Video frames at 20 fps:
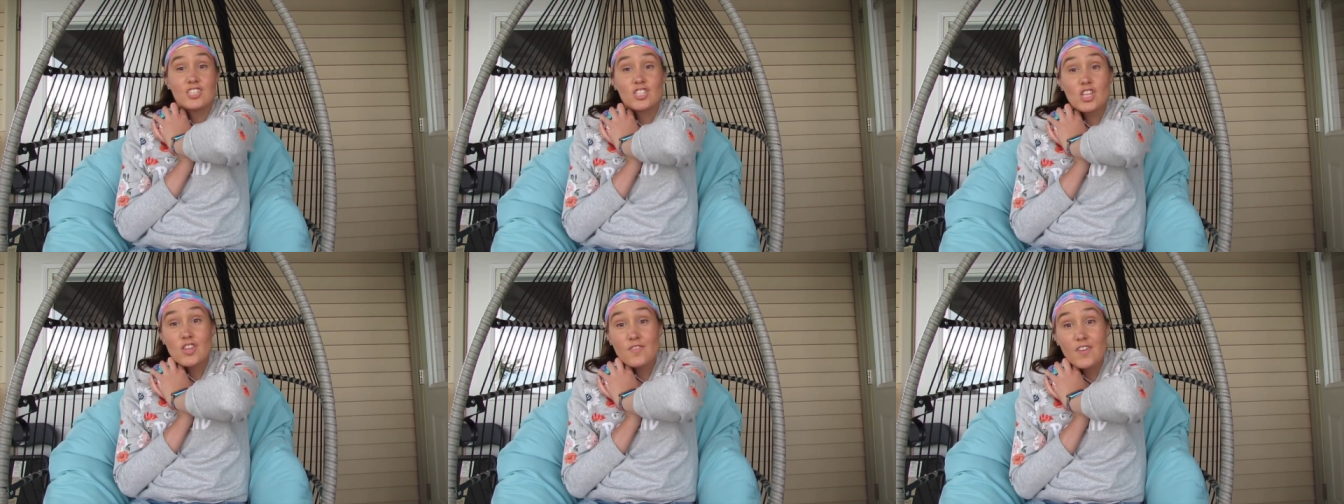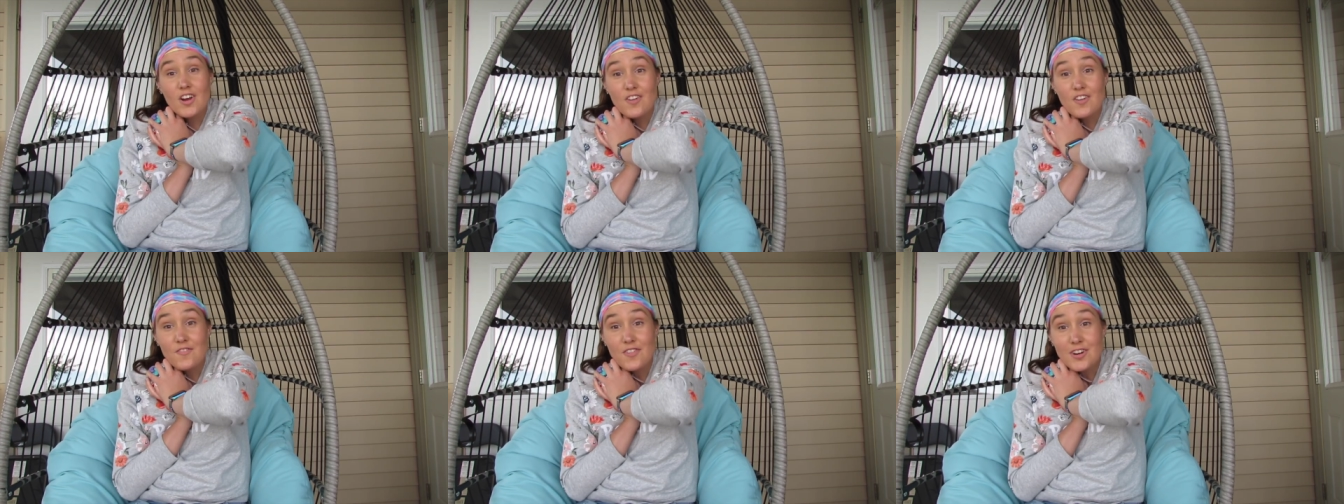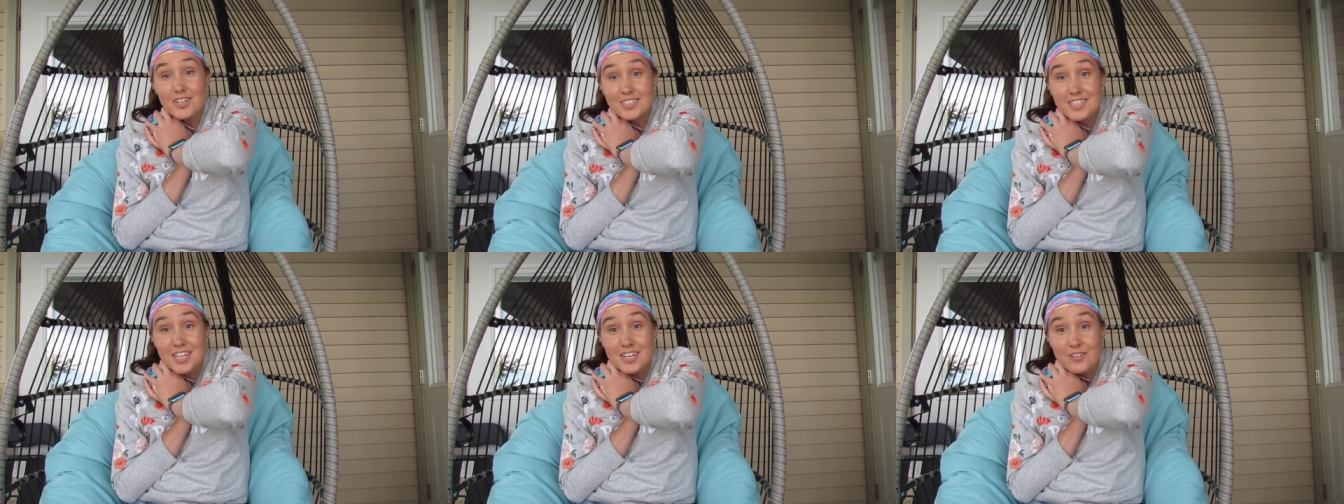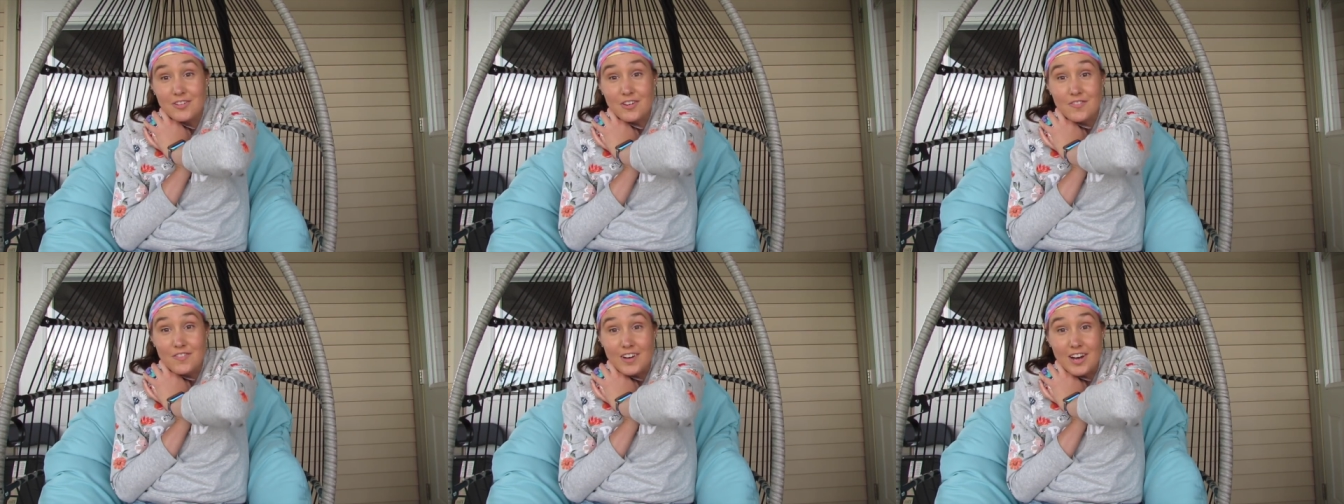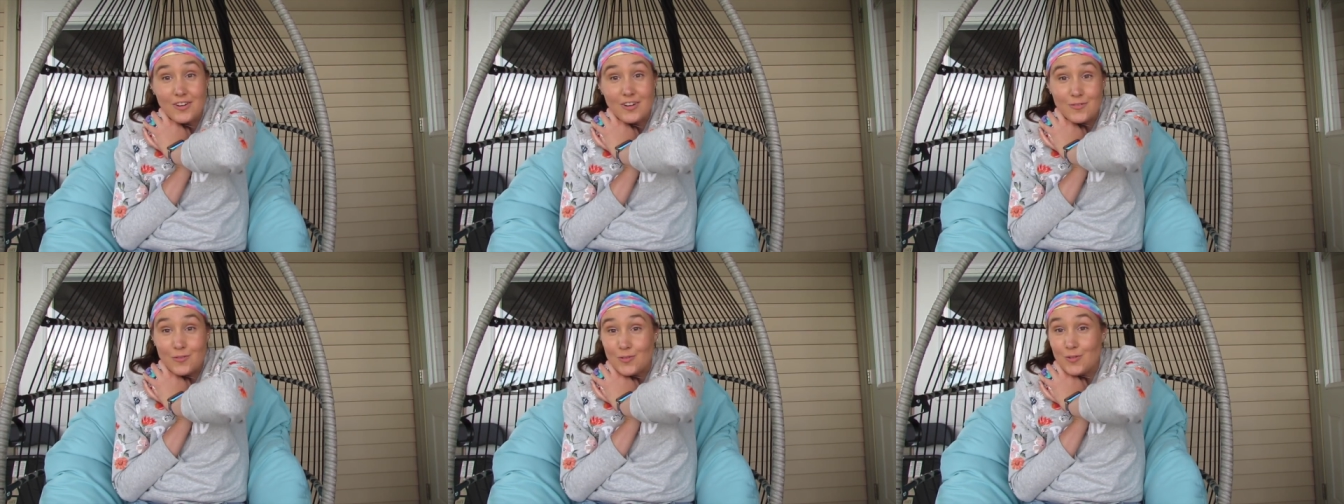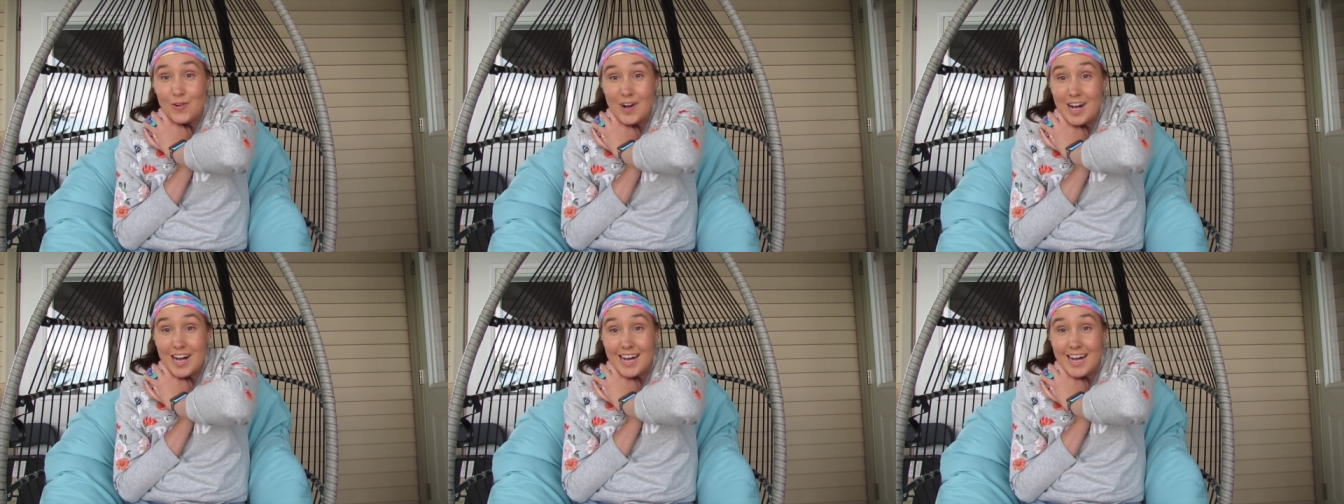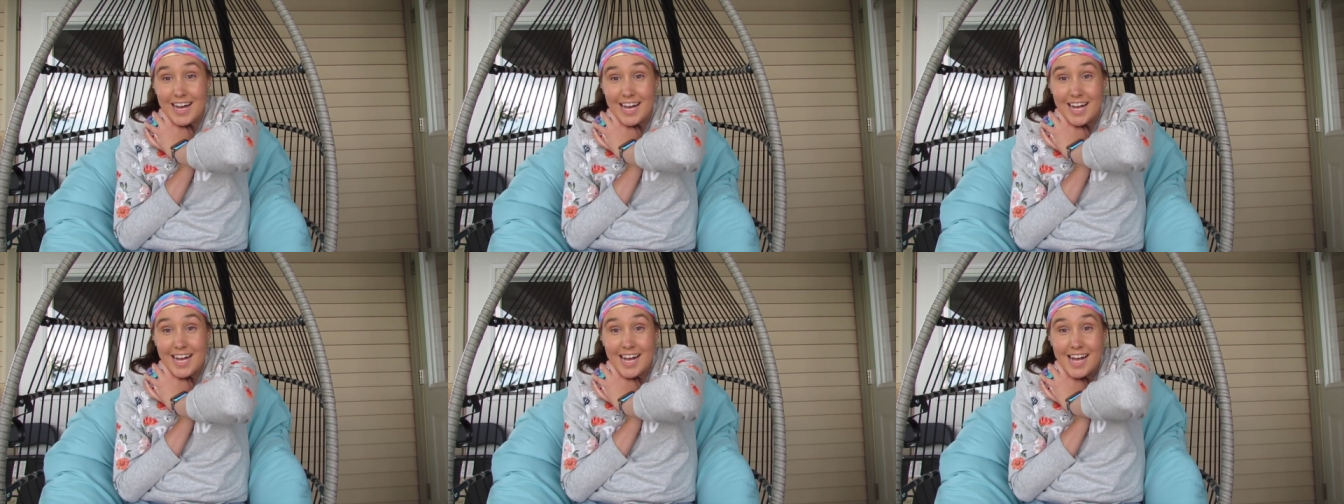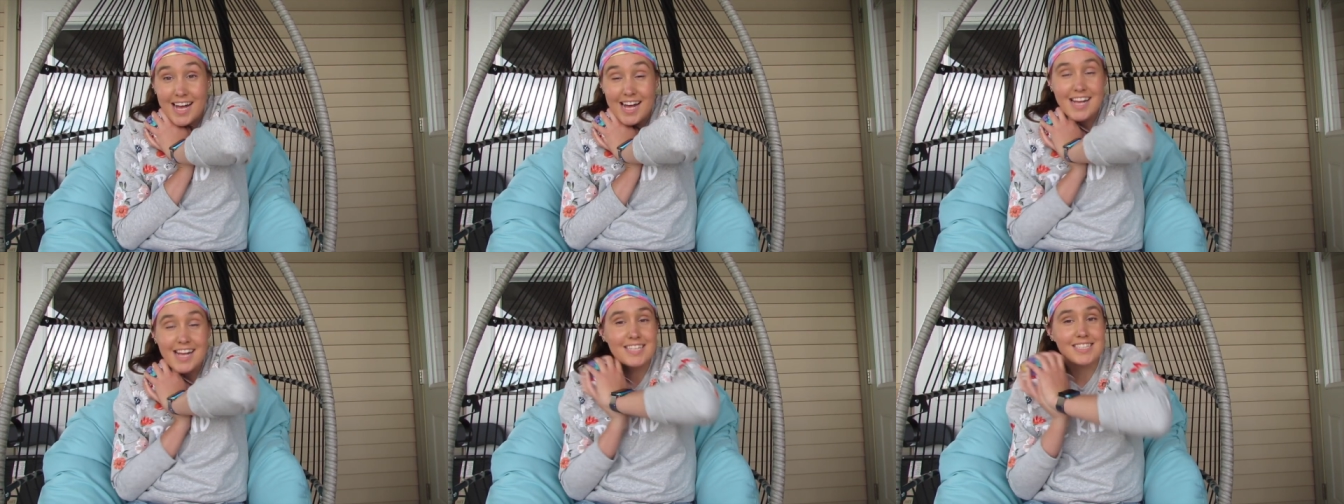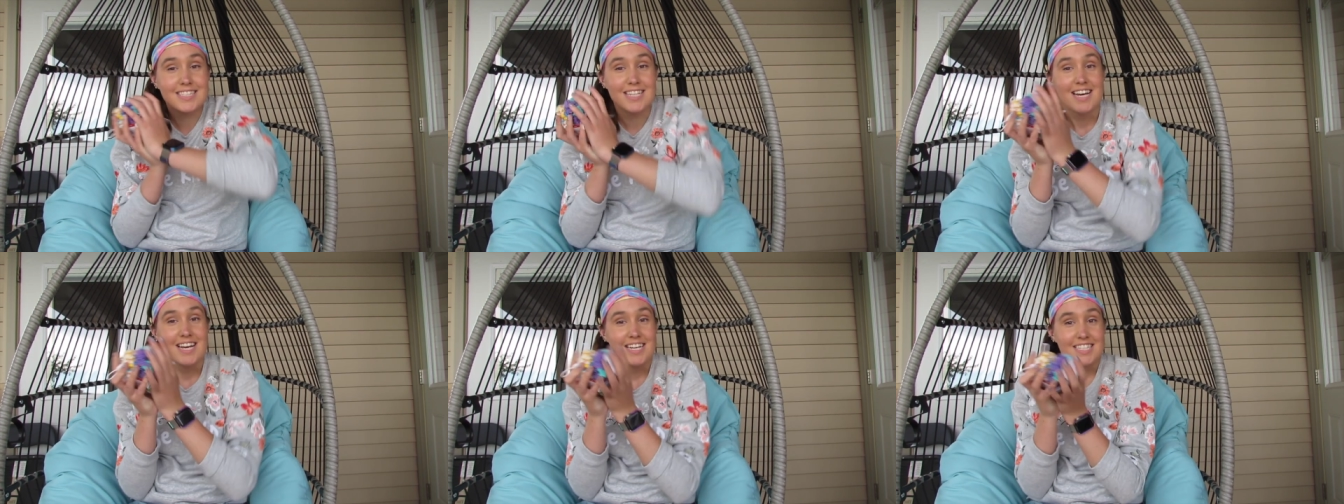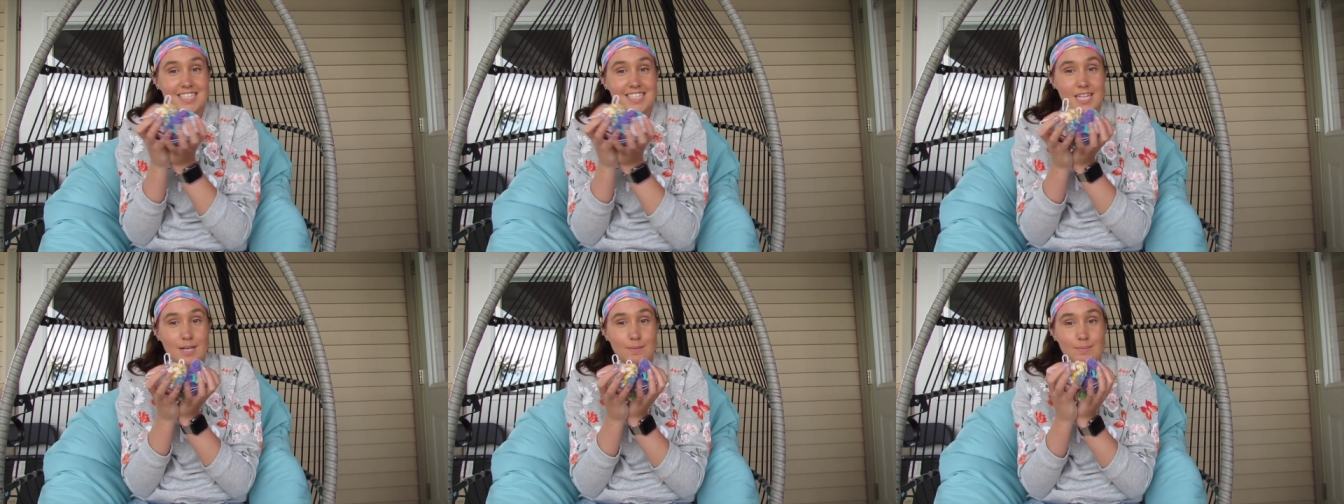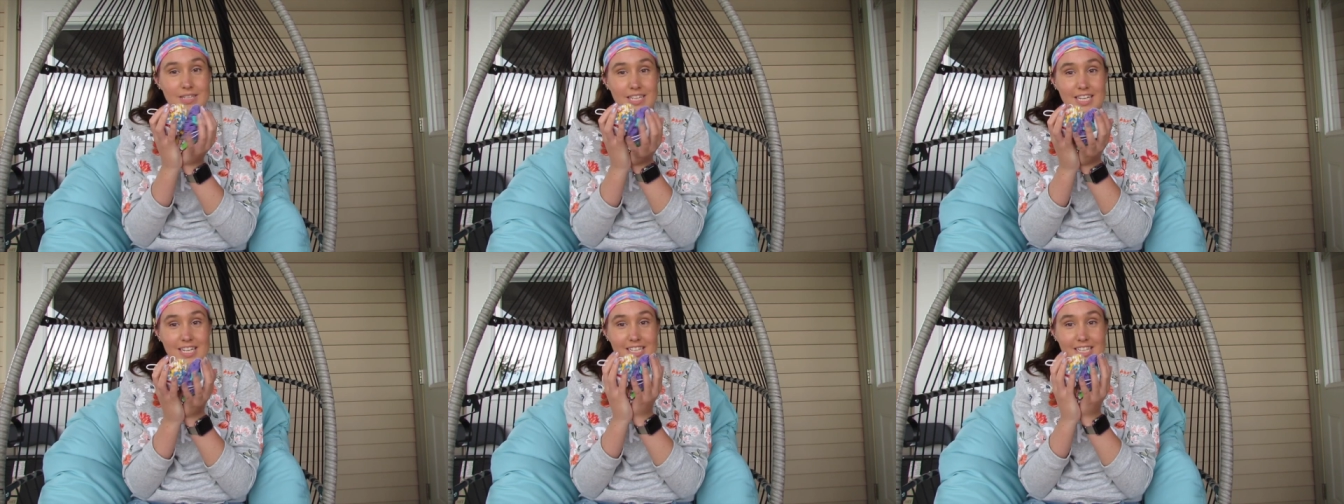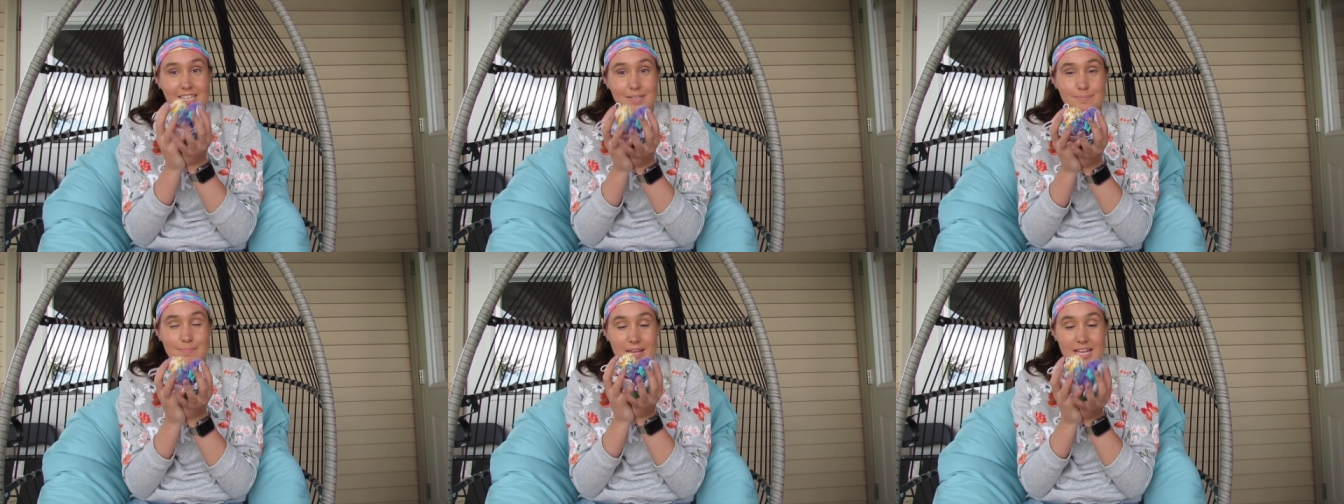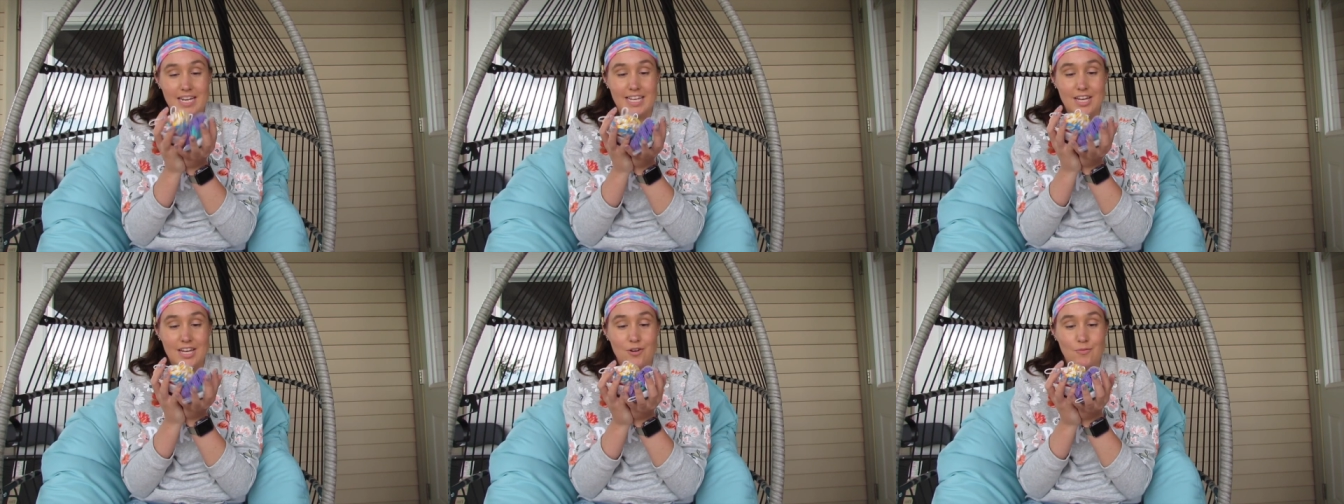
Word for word: So the very first thing we found was some little mini